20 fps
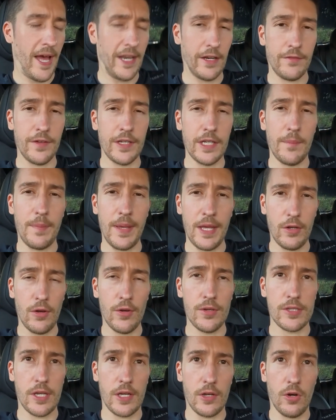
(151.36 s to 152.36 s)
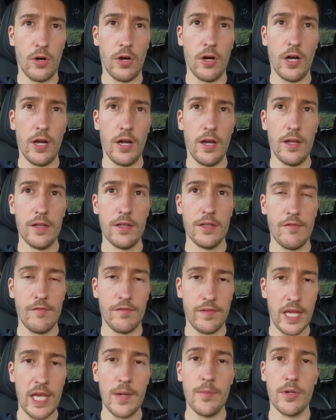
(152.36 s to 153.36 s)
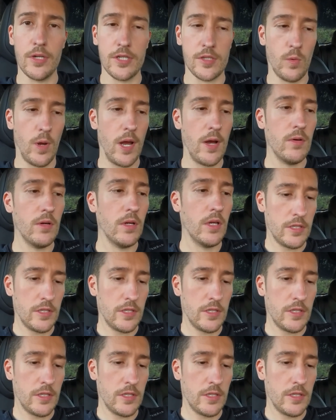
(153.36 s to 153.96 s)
and I think the pillows I got are inflatable as well.